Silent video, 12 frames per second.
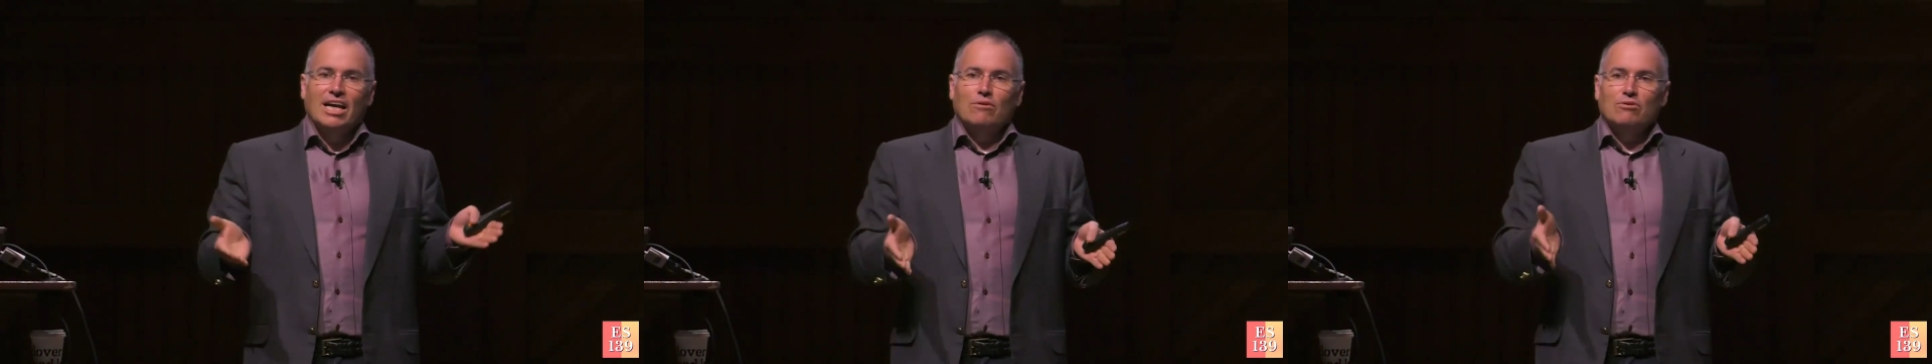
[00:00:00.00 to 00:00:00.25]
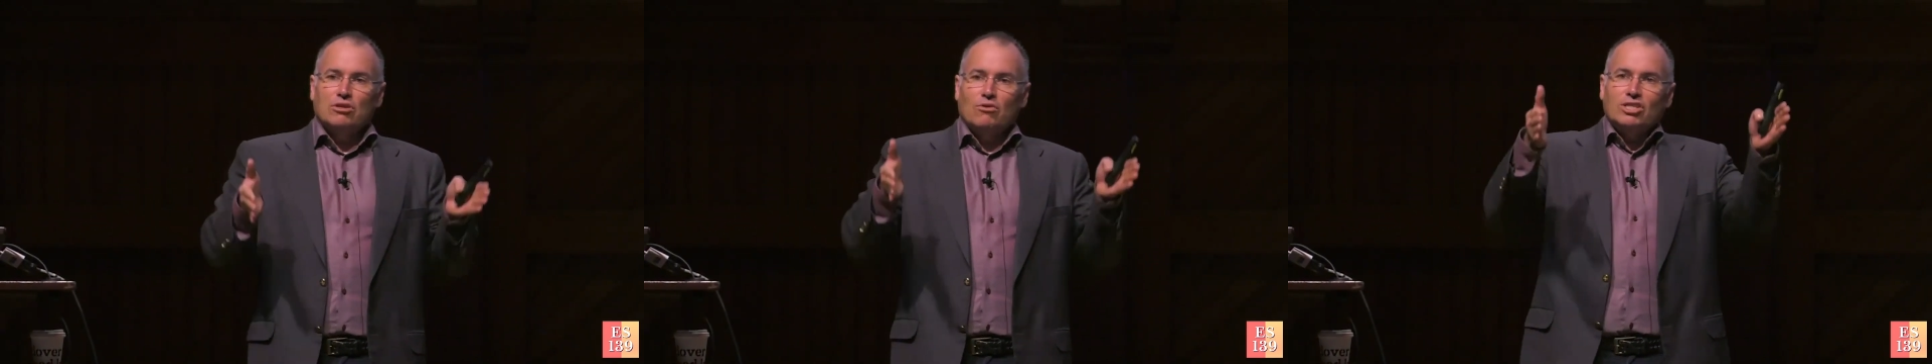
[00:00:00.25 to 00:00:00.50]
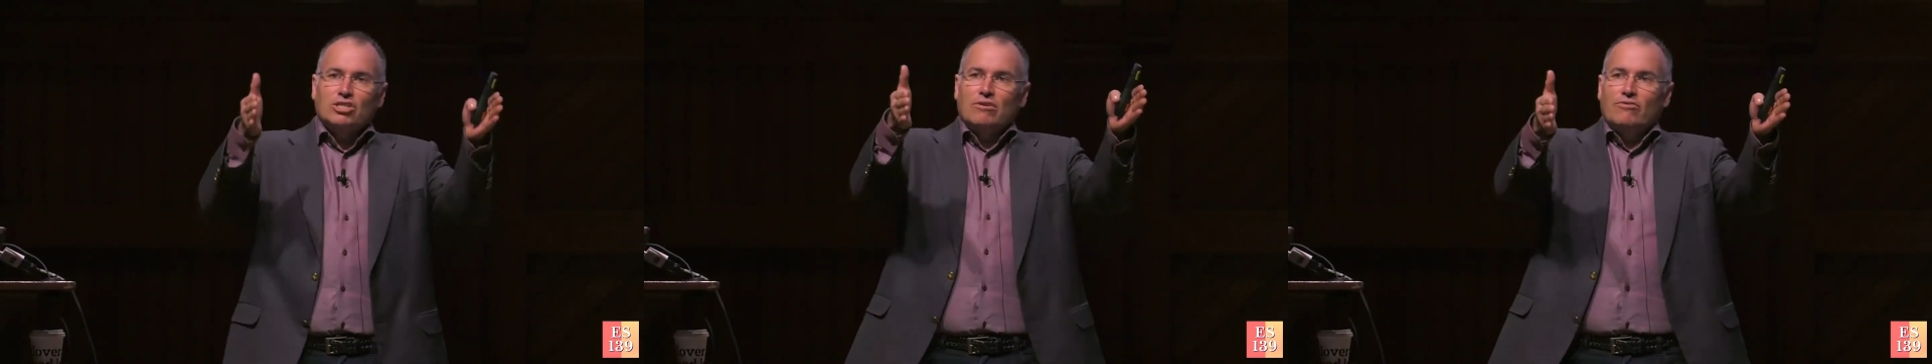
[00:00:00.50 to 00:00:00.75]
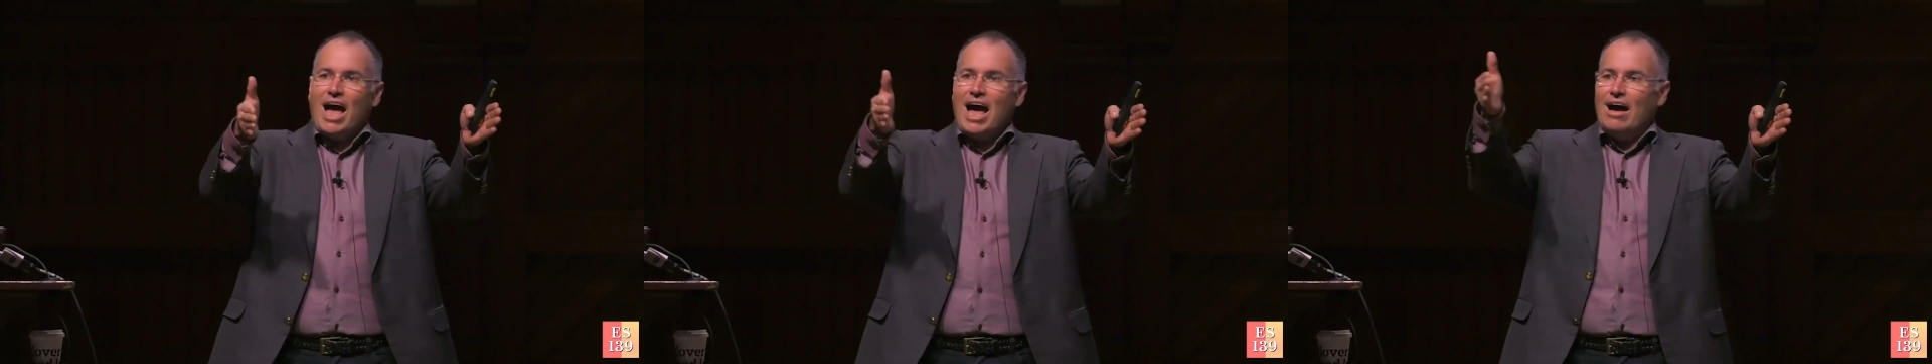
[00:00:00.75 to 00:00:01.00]
It was a question
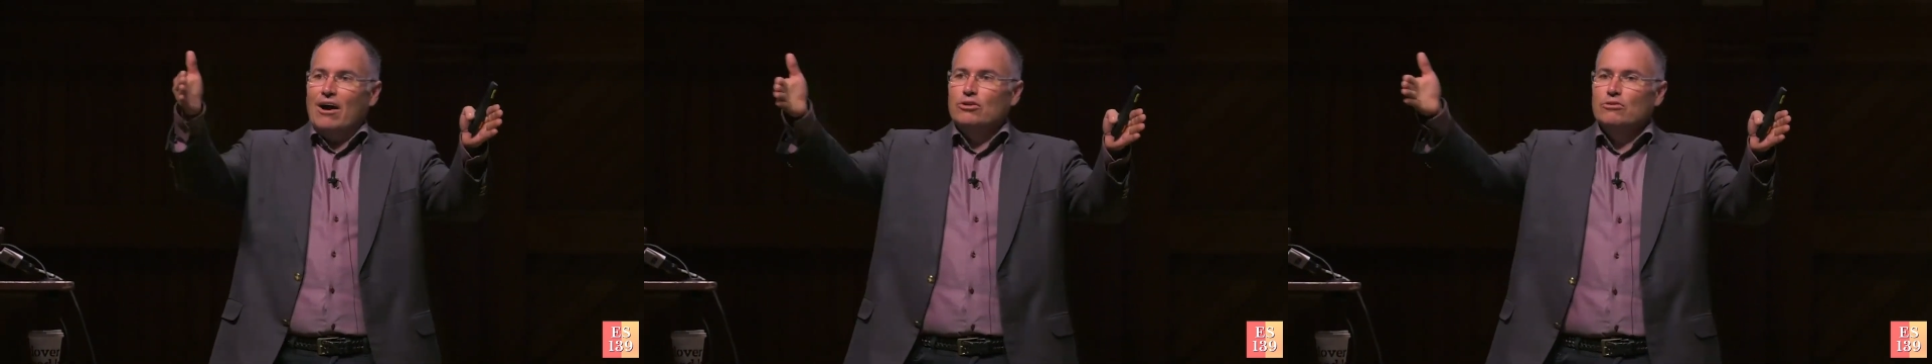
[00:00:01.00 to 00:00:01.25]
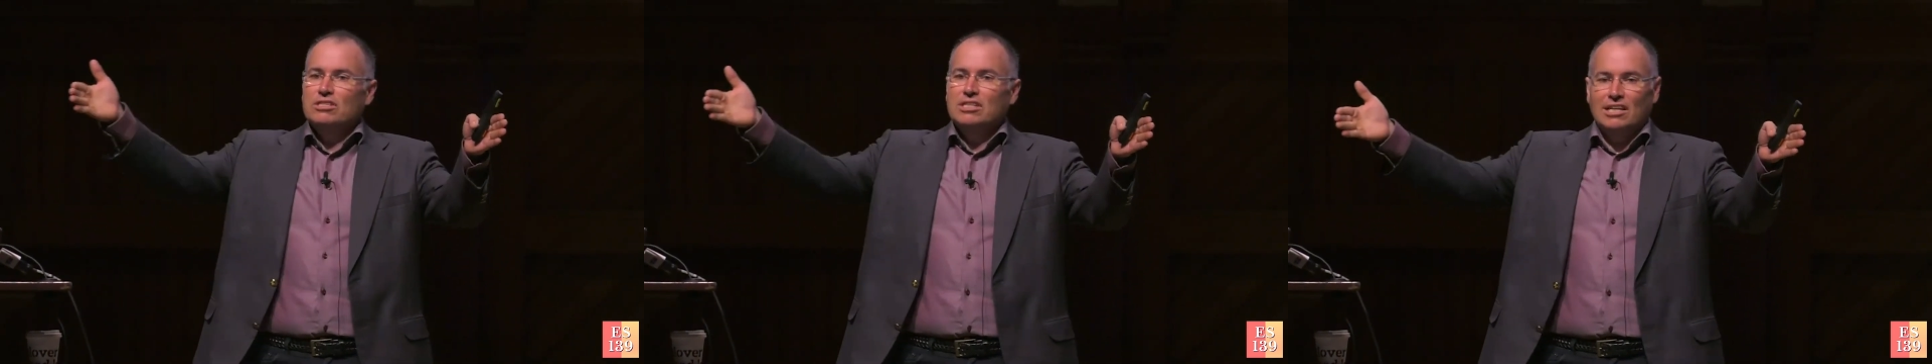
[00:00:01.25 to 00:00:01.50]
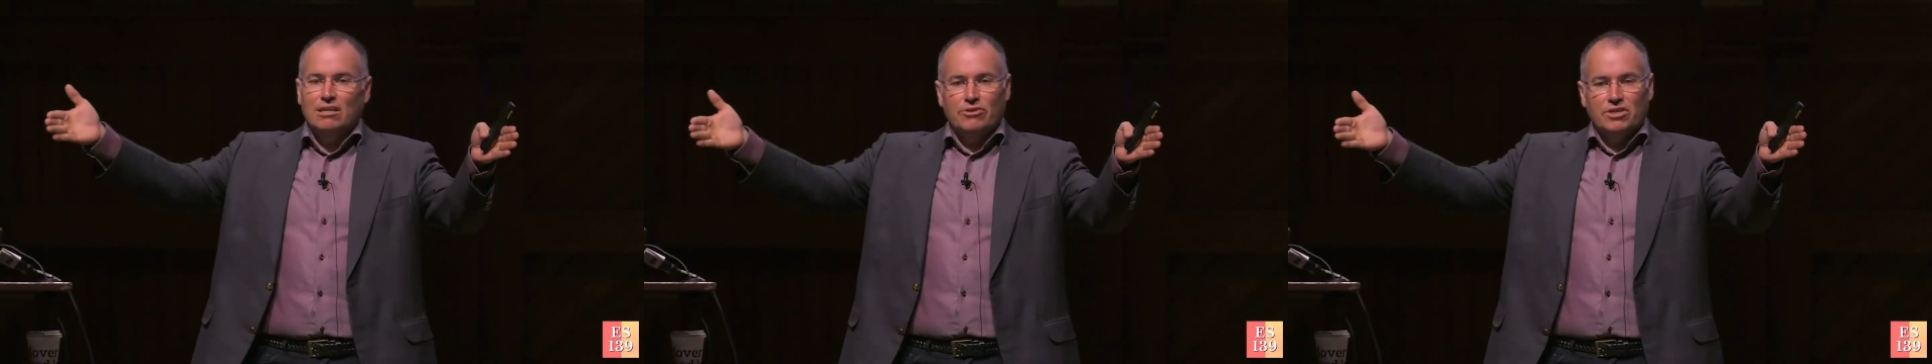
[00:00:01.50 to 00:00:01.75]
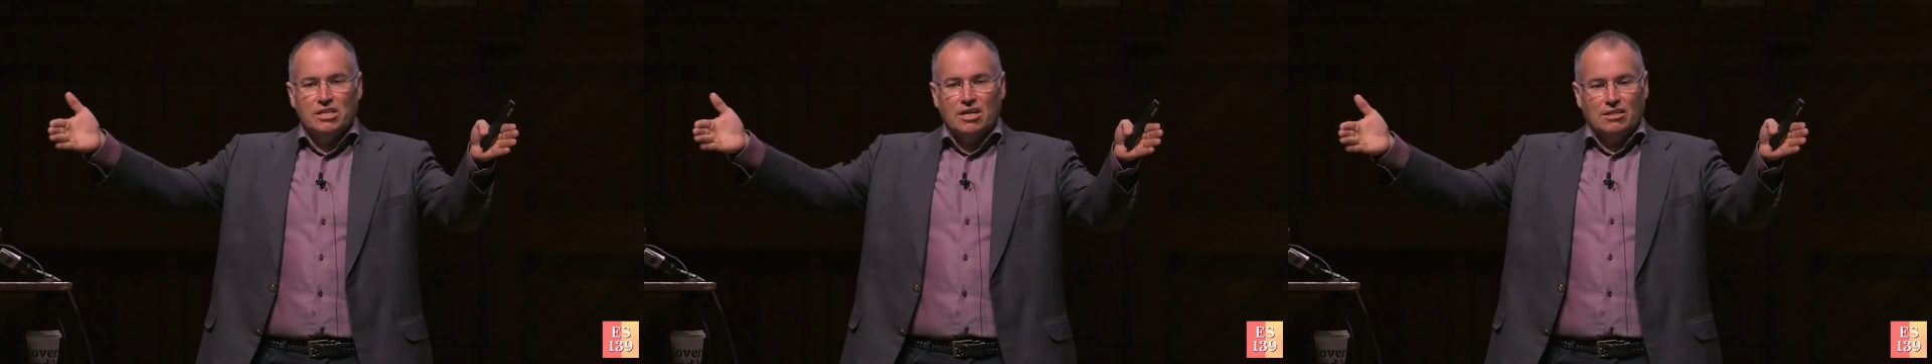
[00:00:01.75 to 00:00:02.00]
of how you
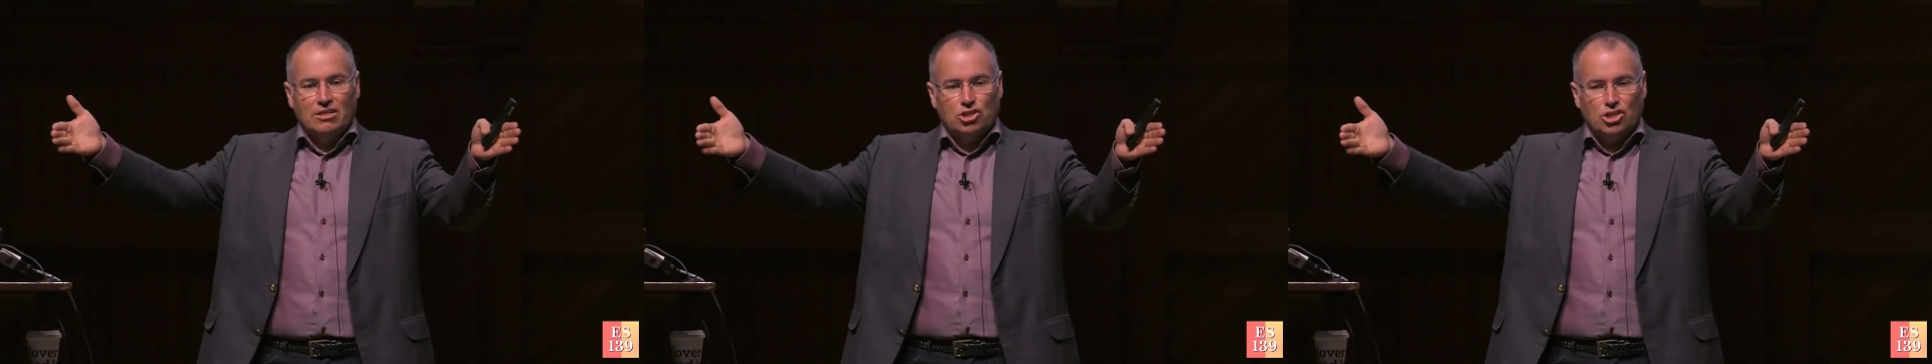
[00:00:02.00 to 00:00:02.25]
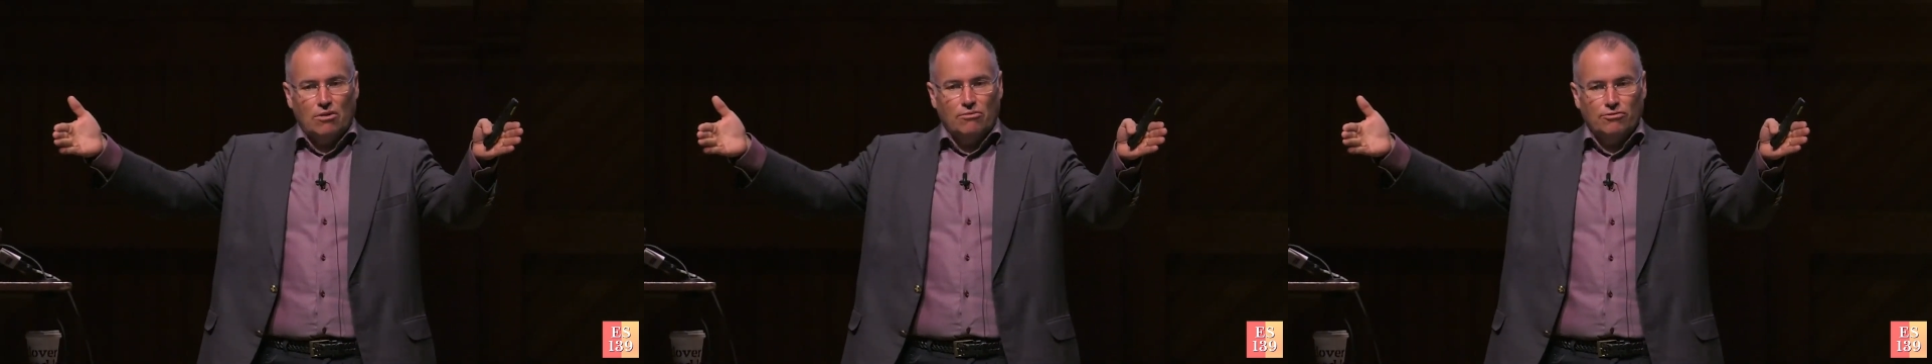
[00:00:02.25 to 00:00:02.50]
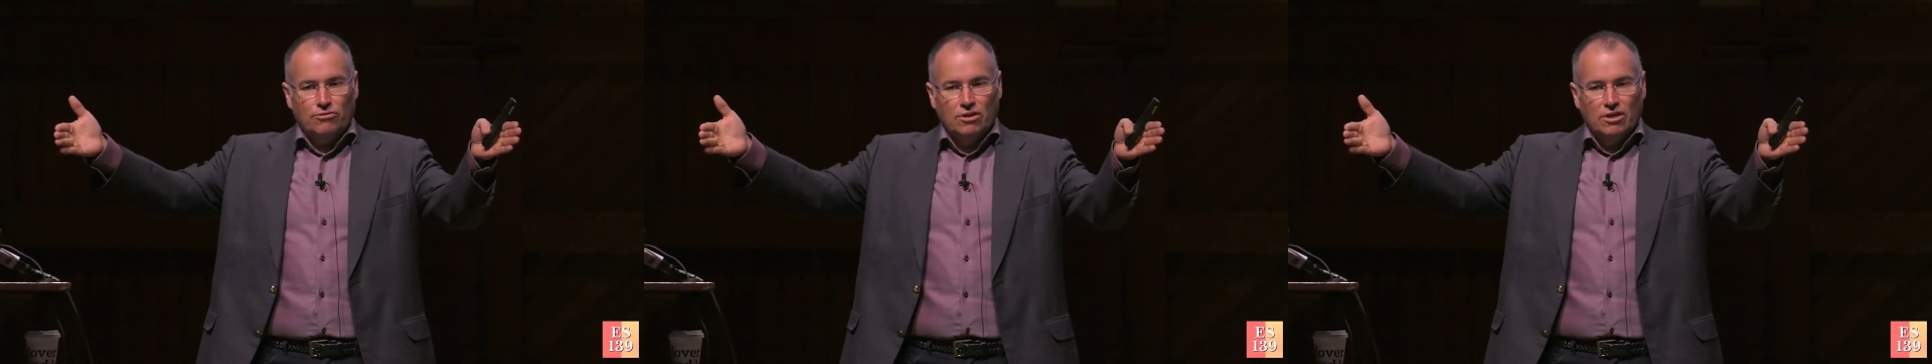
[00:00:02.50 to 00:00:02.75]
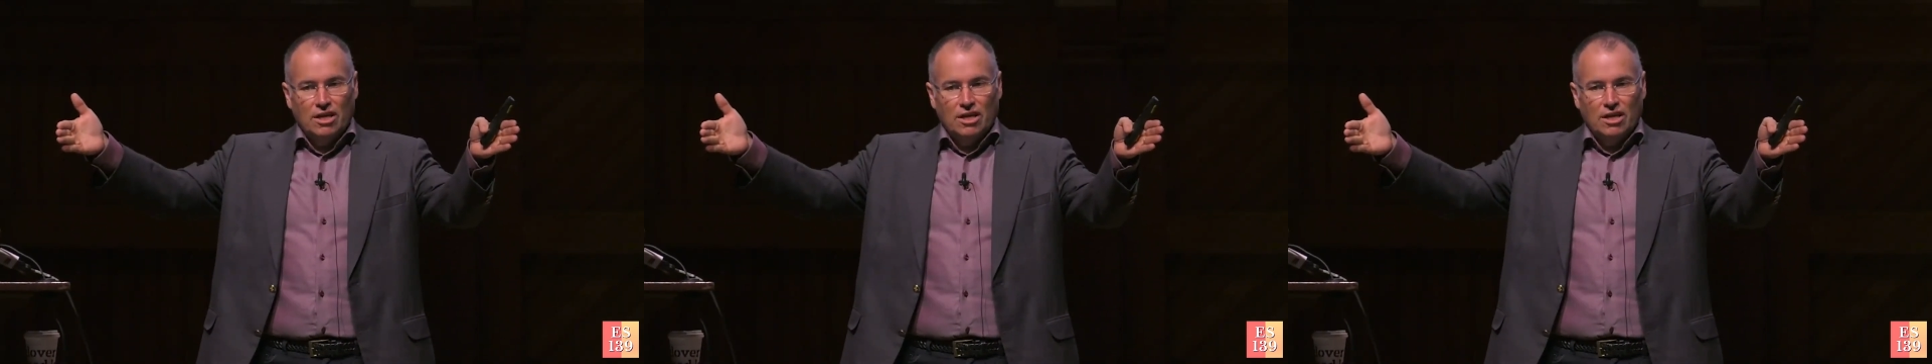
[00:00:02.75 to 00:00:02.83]
delivered it on the shelf.